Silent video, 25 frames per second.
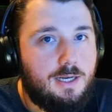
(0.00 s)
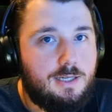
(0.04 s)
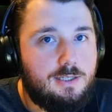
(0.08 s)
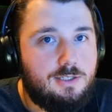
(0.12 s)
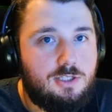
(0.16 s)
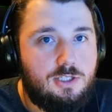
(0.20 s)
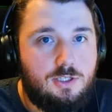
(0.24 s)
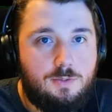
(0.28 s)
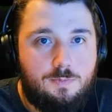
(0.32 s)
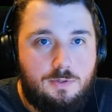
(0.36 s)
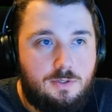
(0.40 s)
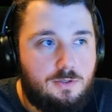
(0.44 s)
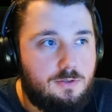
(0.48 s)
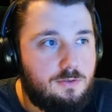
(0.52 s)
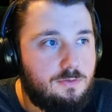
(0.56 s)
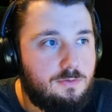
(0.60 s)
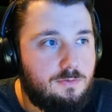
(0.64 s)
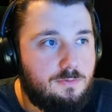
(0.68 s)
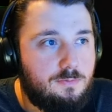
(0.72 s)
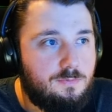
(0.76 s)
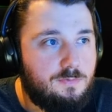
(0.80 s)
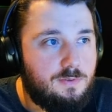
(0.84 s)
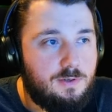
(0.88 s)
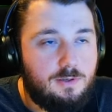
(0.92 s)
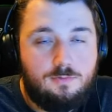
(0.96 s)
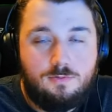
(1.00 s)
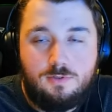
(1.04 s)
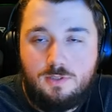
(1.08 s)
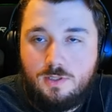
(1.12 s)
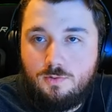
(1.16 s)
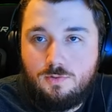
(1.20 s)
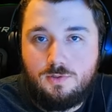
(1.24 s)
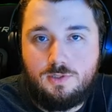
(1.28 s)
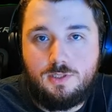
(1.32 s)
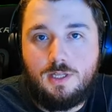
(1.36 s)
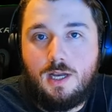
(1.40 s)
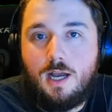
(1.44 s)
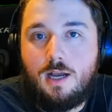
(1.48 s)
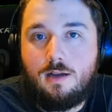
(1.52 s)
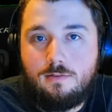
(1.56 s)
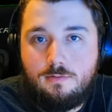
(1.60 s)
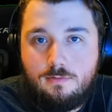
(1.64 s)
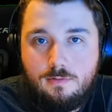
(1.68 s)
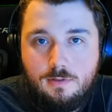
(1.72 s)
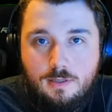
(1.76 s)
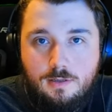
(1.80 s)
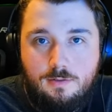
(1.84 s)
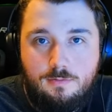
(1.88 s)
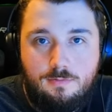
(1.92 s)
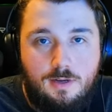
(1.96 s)
CPU frequency was not
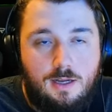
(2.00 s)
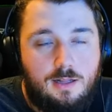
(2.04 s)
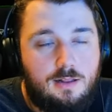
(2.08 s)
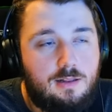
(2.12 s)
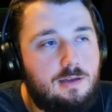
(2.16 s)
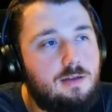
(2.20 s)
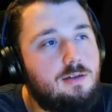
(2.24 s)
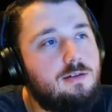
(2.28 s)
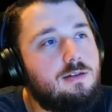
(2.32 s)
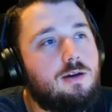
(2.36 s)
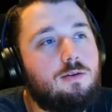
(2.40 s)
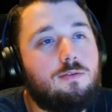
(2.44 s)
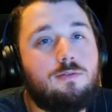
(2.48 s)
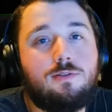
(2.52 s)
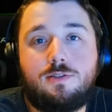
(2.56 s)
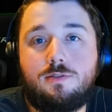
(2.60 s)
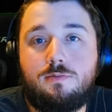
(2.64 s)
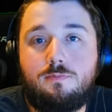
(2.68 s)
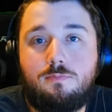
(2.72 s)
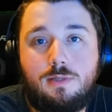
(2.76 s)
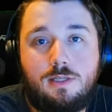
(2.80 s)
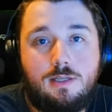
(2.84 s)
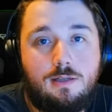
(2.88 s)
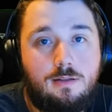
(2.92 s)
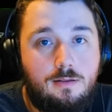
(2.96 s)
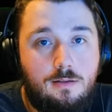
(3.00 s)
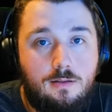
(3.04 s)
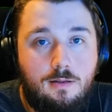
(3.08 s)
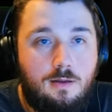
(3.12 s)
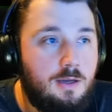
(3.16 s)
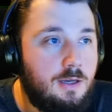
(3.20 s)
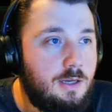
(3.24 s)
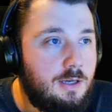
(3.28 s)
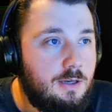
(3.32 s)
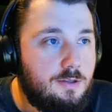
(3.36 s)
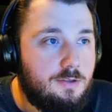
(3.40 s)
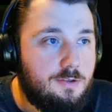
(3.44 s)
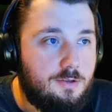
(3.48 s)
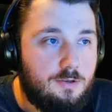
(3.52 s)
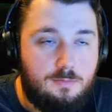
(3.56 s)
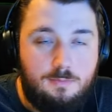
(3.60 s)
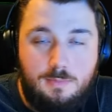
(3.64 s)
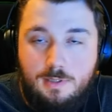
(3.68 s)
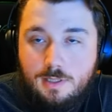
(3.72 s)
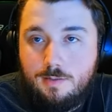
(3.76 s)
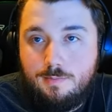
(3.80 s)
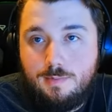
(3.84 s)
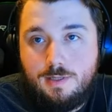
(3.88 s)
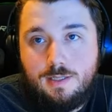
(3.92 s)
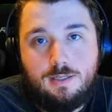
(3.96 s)
throttling. I wasn't being
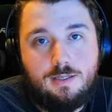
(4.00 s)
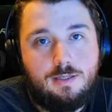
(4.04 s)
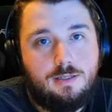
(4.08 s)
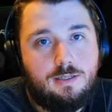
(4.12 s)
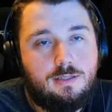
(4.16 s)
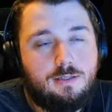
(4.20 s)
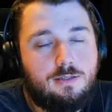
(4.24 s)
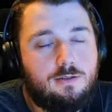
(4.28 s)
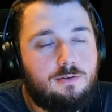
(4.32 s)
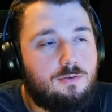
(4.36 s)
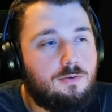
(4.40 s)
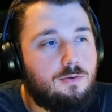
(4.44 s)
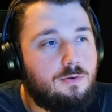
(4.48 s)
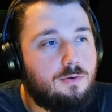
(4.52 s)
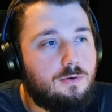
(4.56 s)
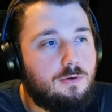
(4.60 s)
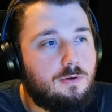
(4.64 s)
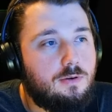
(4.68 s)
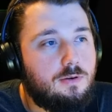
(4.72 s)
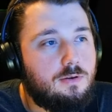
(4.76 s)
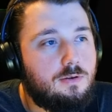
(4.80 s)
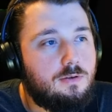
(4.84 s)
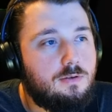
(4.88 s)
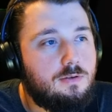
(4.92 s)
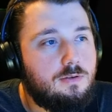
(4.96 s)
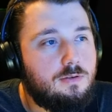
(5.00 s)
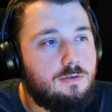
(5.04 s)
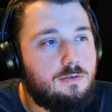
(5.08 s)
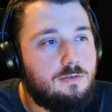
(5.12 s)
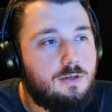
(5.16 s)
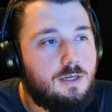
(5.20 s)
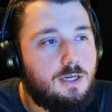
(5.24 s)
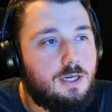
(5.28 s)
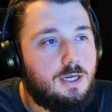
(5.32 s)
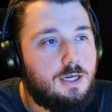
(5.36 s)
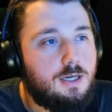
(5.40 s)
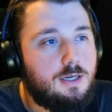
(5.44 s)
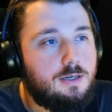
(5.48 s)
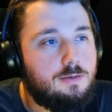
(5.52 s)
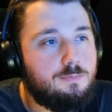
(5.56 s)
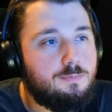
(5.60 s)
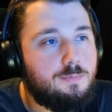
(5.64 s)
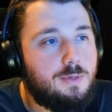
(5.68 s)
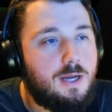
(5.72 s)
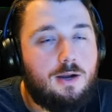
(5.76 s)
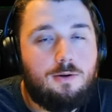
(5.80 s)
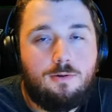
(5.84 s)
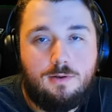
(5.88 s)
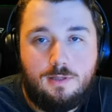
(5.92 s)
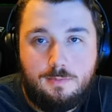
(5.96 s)
thermal limited or
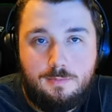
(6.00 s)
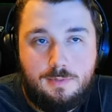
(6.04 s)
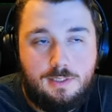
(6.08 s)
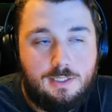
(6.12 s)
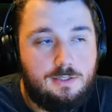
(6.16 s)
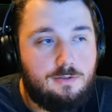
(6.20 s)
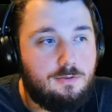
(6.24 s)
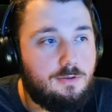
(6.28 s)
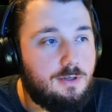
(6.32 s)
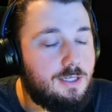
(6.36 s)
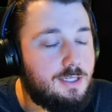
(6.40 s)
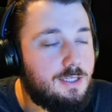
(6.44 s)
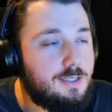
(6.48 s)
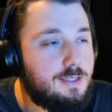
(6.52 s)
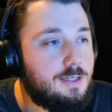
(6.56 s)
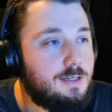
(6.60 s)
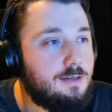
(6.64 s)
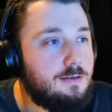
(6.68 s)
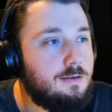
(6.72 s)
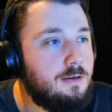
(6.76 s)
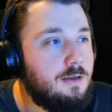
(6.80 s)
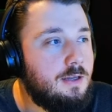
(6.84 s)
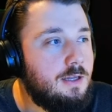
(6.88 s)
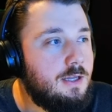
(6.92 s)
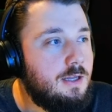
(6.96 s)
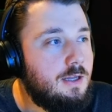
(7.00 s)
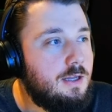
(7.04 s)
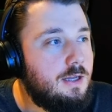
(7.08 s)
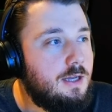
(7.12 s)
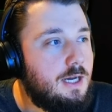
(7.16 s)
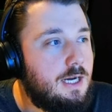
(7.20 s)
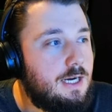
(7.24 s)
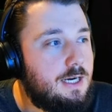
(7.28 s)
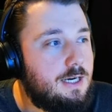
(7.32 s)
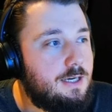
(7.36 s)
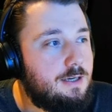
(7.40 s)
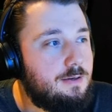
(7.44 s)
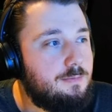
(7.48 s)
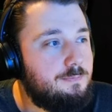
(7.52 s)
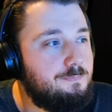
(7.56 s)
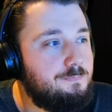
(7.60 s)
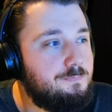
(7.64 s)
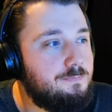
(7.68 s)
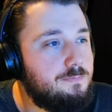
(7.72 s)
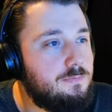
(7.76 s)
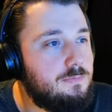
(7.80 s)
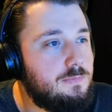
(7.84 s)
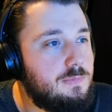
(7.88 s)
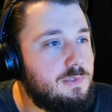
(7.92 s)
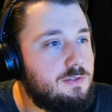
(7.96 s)
power limited or anything.
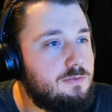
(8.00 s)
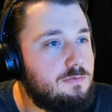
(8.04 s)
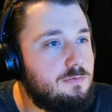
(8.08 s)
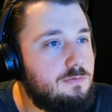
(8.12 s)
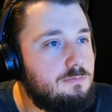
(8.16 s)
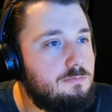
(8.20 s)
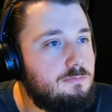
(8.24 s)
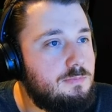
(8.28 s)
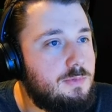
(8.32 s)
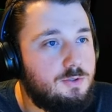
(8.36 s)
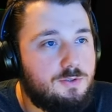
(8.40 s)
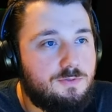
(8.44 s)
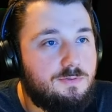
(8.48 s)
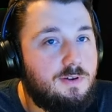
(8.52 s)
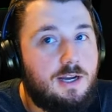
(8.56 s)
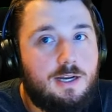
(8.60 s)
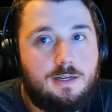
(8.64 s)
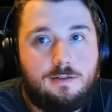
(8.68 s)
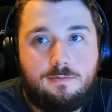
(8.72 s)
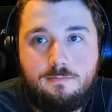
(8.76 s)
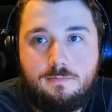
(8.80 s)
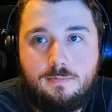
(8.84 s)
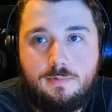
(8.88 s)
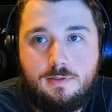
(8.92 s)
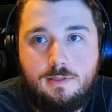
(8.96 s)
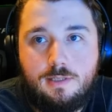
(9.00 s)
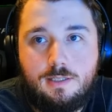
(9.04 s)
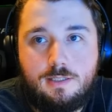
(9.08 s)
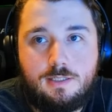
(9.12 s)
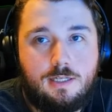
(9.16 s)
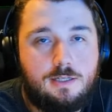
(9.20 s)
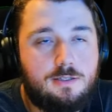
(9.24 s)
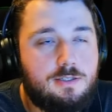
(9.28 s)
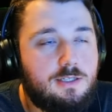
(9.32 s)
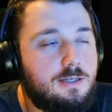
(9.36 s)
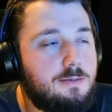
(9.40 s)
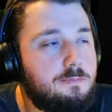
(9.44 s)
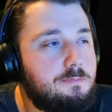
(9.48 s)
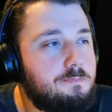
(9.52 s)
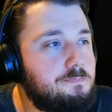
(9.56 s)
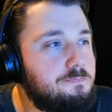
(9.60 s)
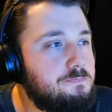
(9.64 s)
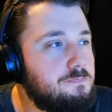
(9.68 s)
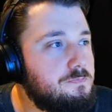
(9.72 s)
It was fine the entire time.